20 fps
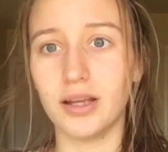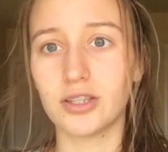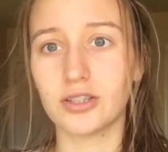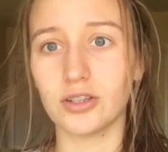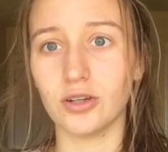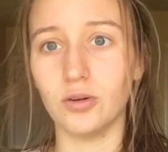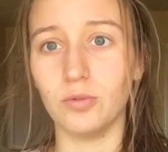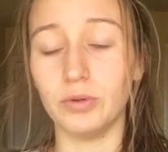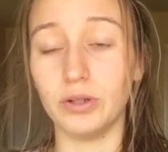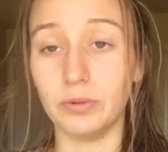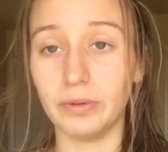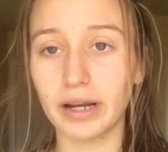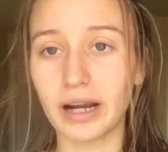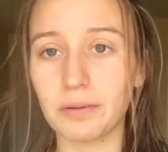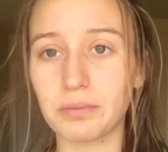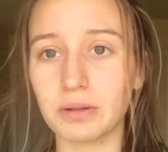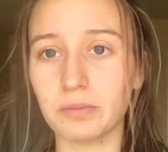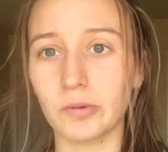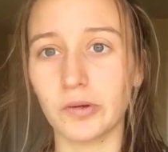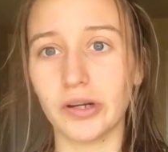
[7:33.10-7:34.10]
So when you
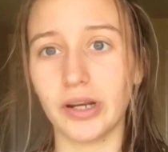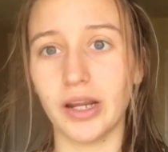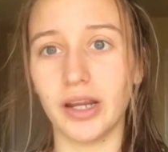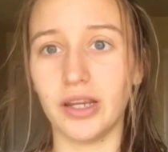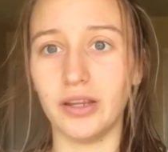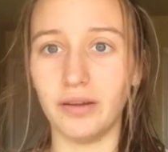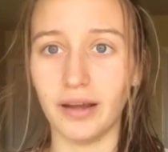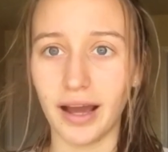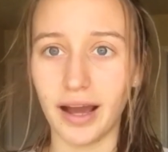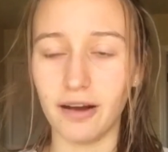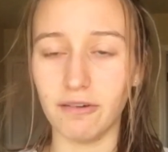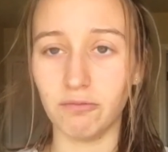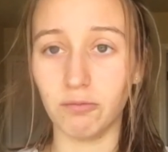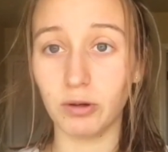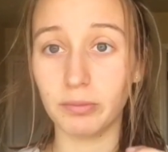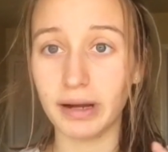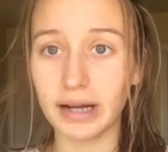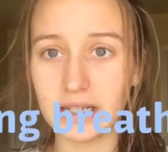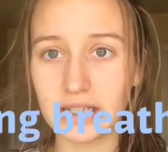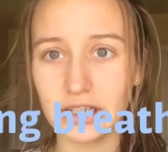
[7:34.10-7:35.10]
wake up in the morning, you have
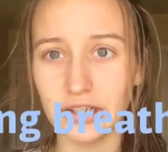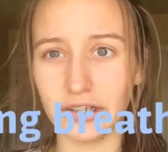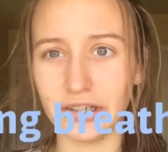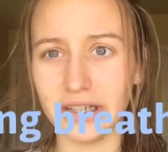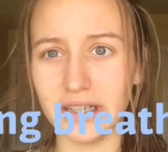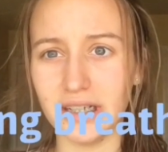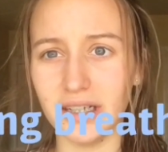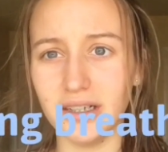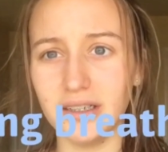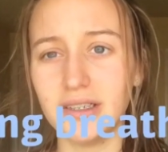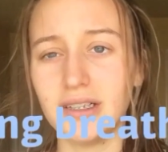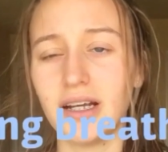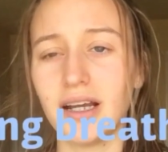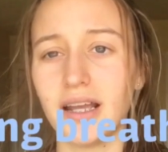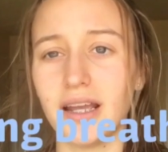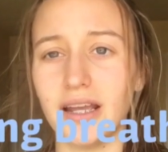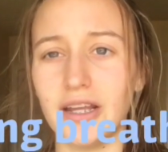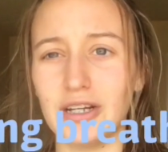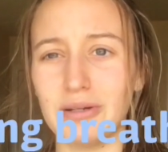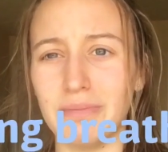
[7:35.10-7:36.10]
more bacteria
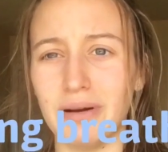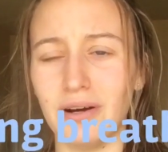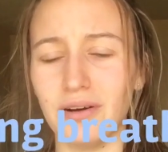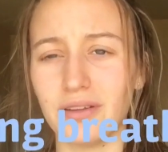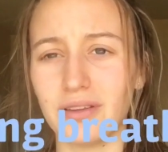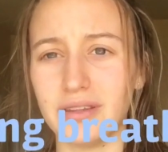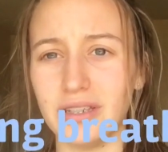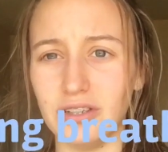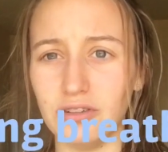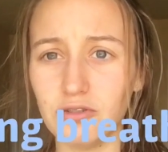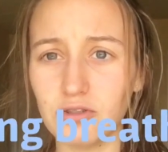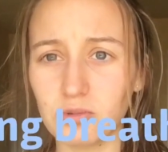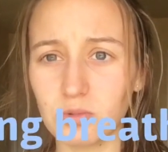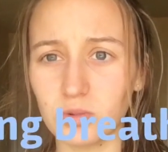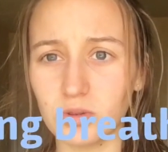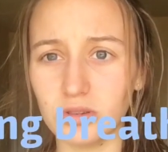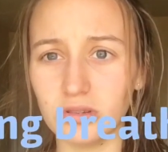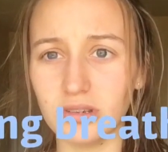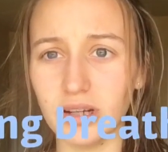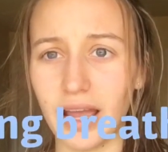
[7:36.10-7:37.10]
in your mouth than
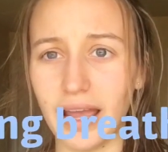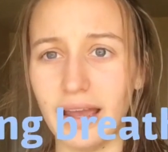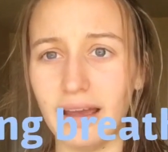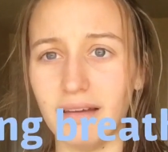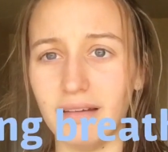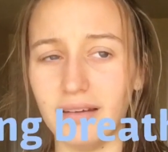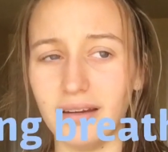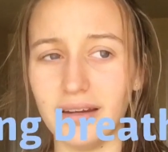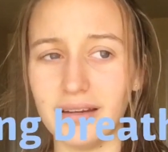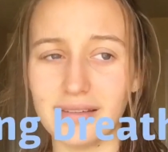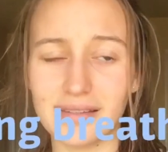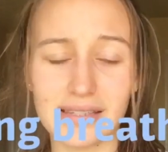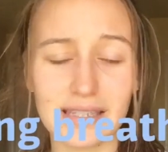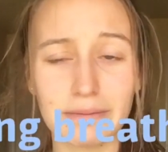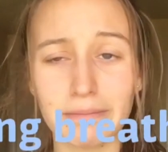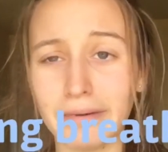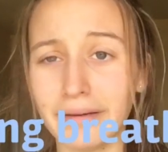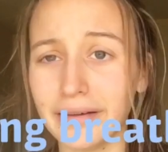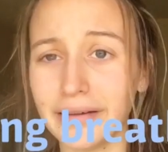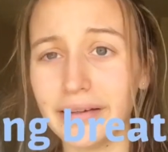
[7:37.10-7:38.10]
usual, and it doesn't
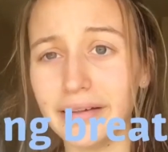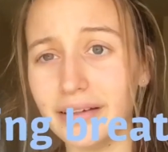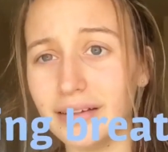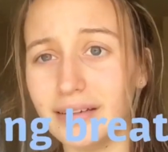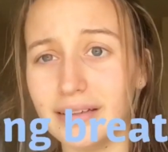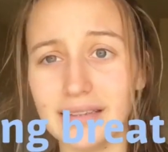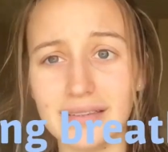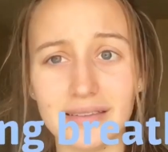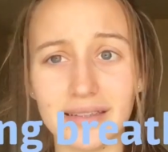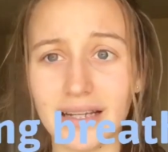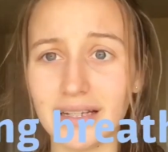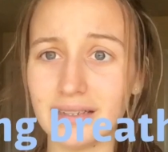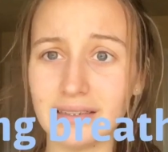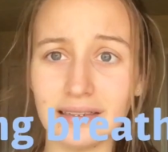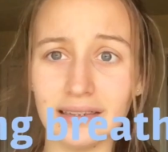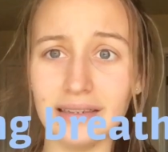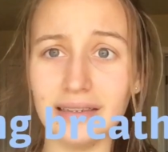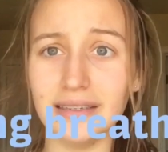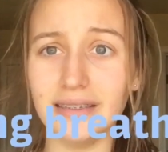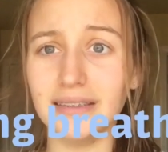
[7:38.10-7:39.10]
smell good, doesn't
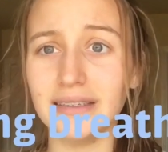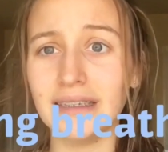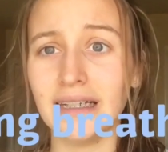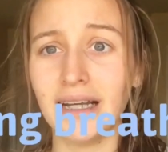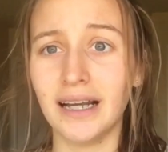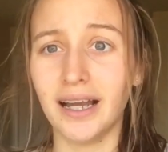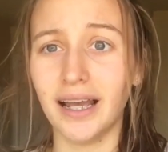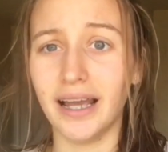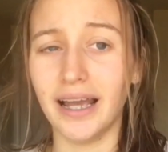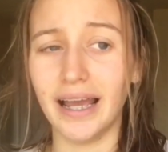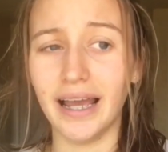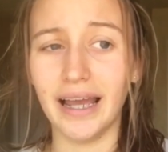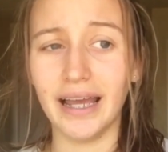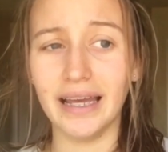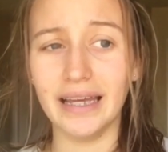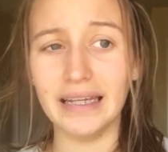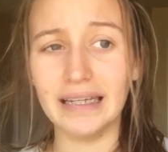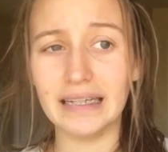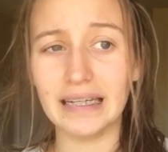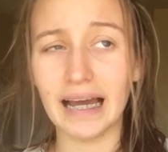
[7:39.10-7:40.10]
taste good,
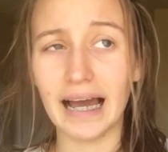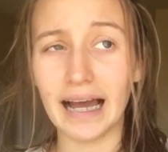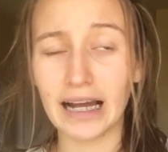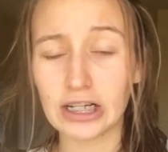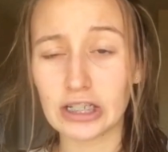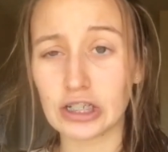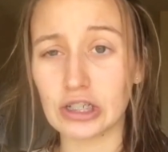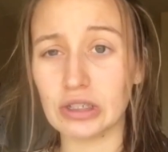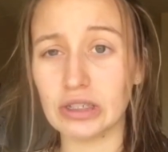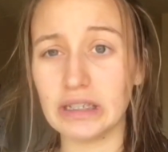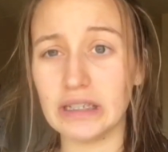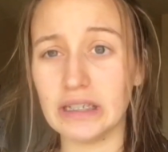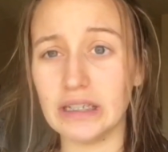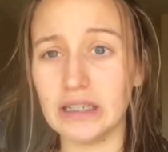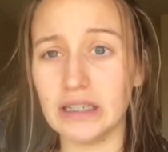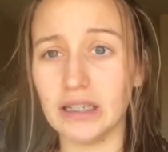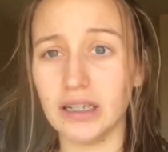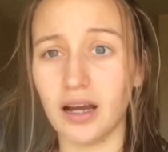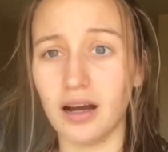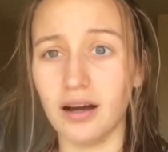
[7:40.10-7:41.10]
and
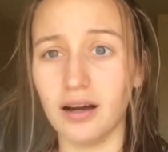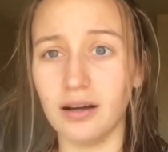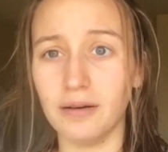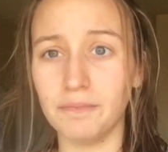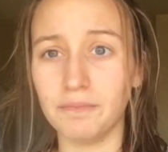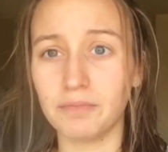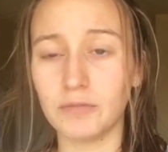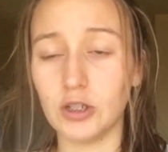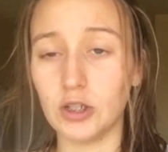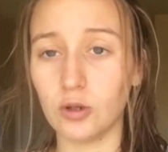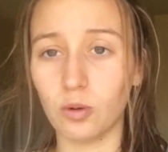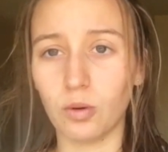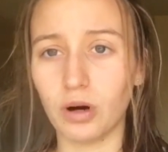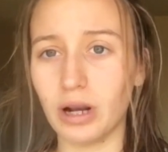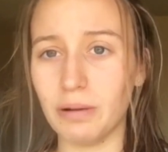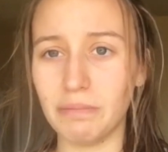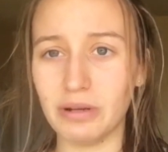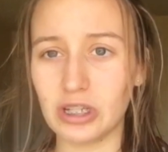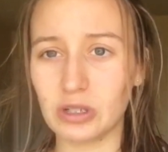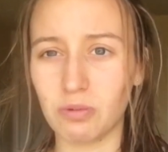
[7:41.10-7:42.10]
actually you don't
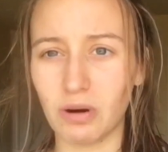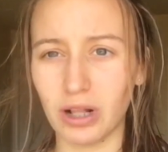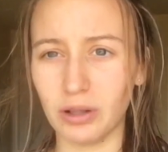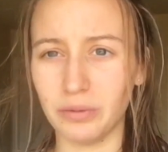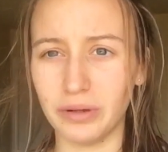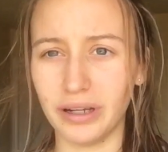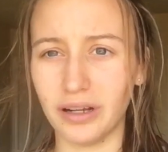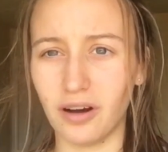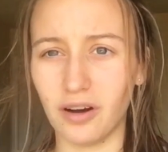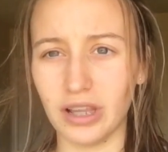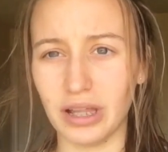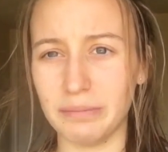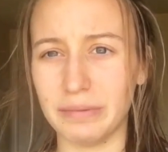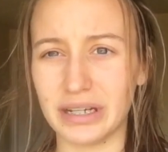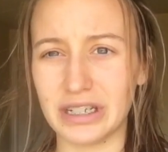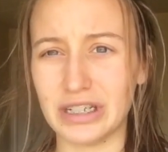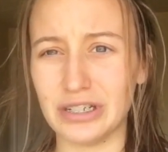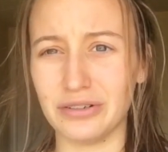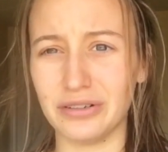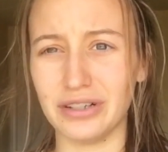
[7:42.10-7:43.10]
want to be swallowing all that
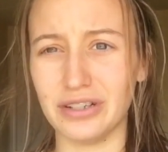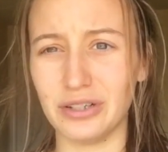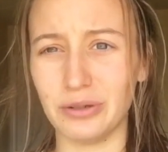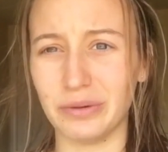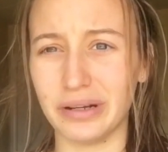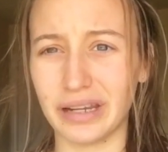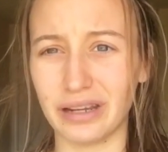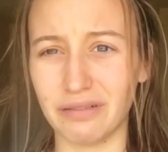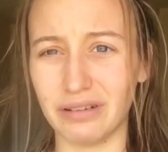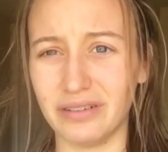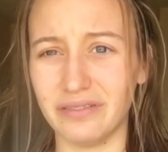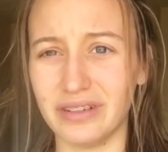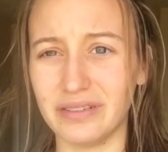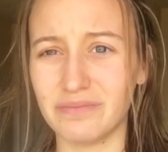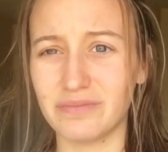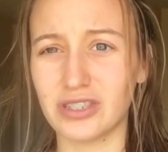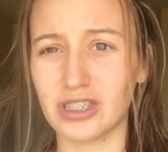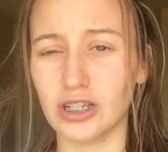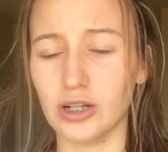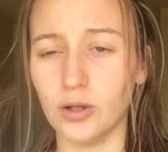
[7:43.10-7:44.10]
bacteria. You want to get rid of
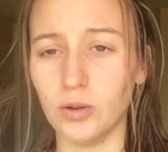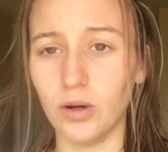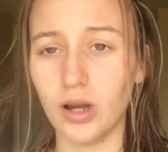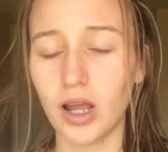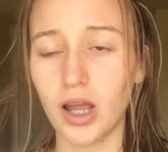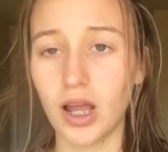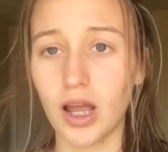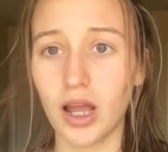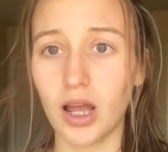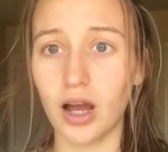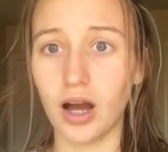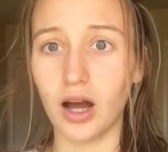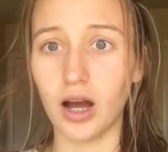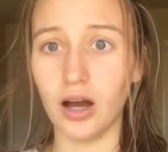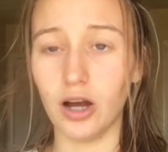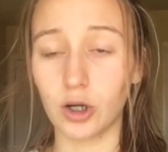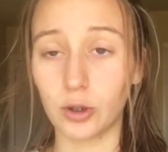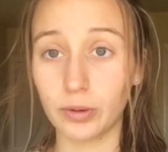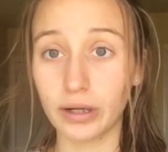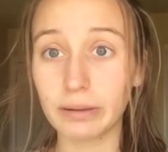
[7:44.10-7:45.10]
it. So
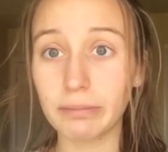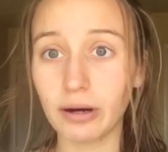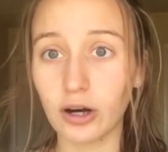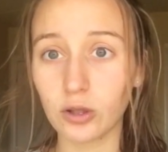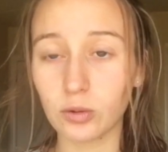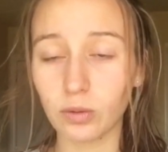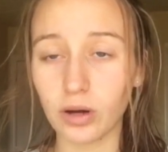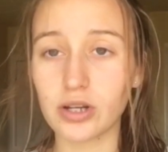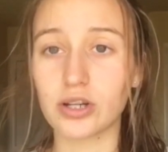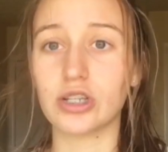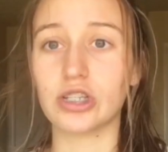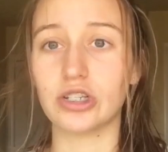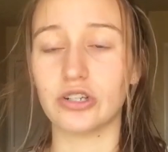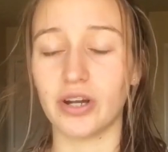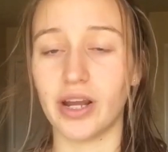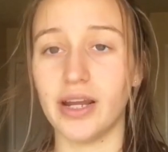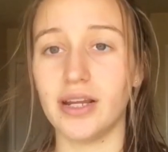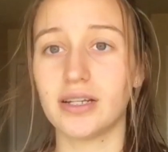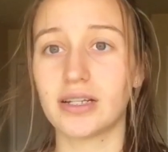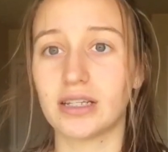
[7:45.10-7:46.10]
quick mouthwash is
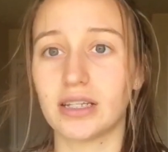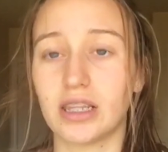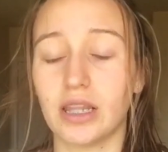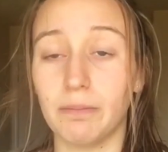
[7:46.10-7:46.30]
great.